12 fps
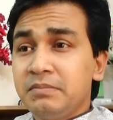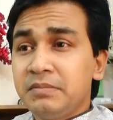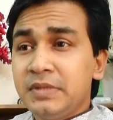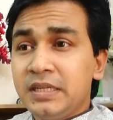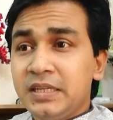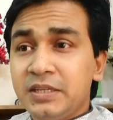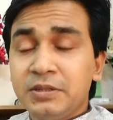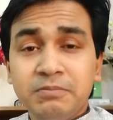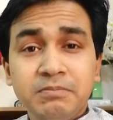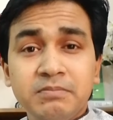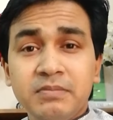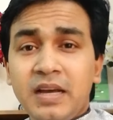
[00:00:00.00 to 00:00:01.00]

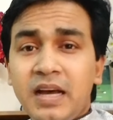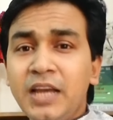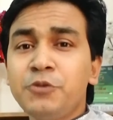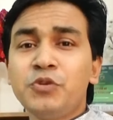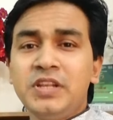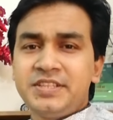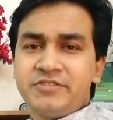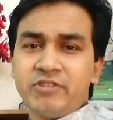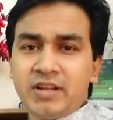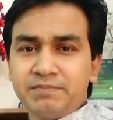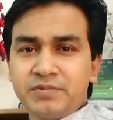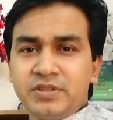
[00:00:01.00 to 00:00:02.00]
I will
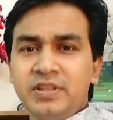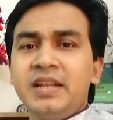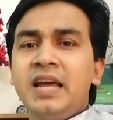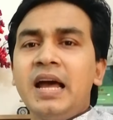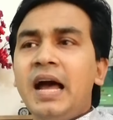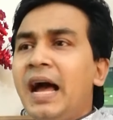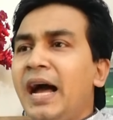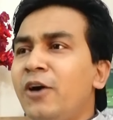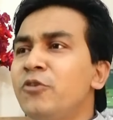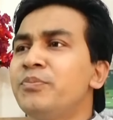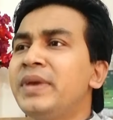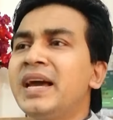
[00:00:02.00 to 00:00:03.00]
interrupt. Then how
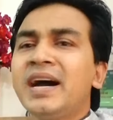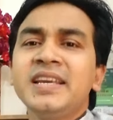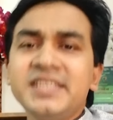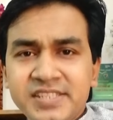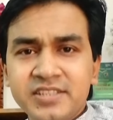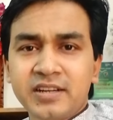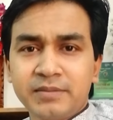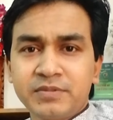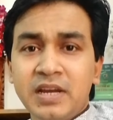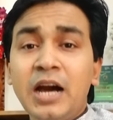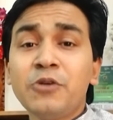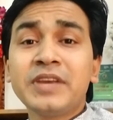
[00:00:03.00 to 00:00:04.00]
may I interrupt?
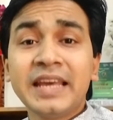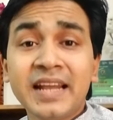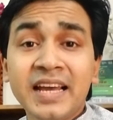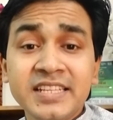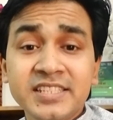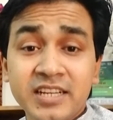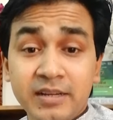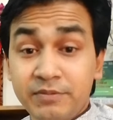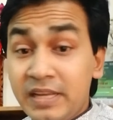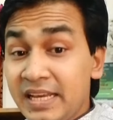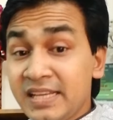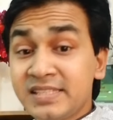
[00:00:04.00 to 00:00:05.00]
How can I interrupt?
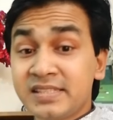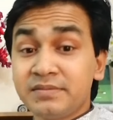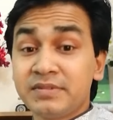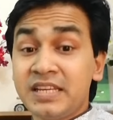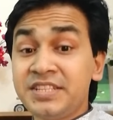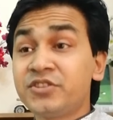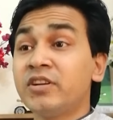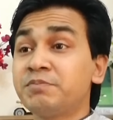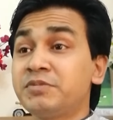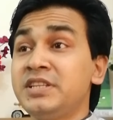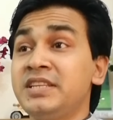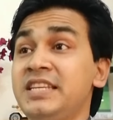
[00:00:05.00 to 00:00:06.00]
As the
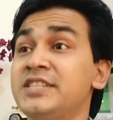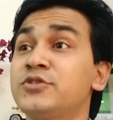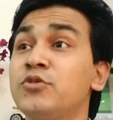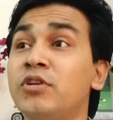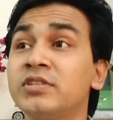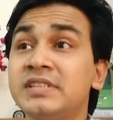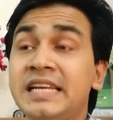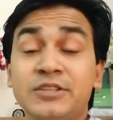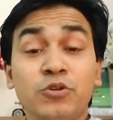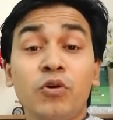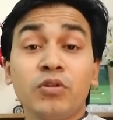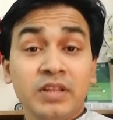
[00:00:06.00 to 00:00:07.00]
interrupting is not at
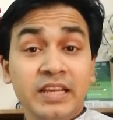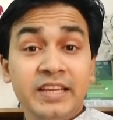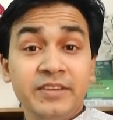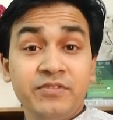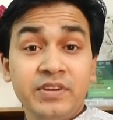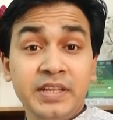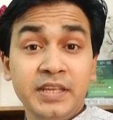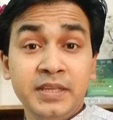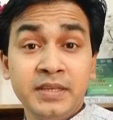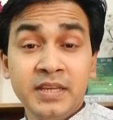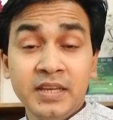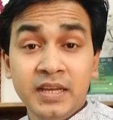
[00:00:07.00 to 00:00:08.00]
all a very
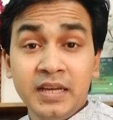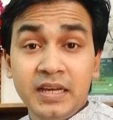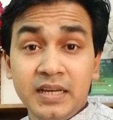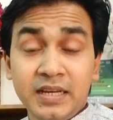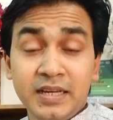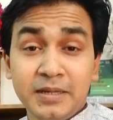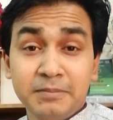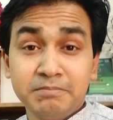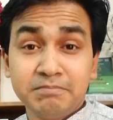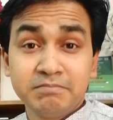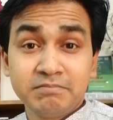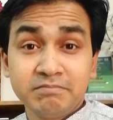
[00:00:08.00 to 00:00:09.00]

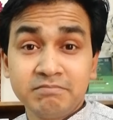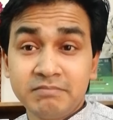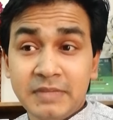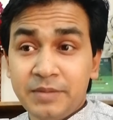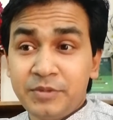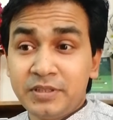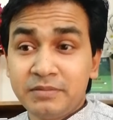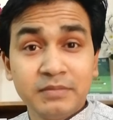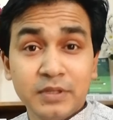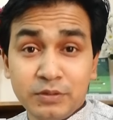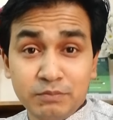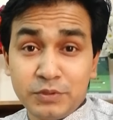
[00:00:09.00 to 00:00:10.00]

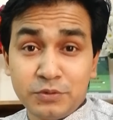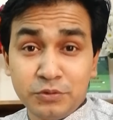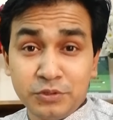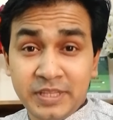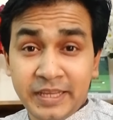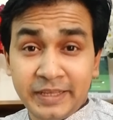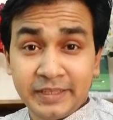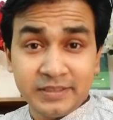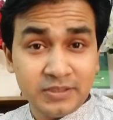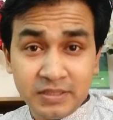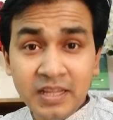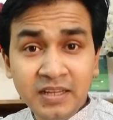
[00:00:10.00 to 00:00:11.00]
good thing.
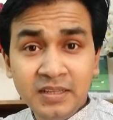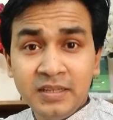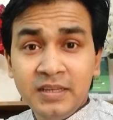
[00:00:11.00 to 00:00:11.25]
No?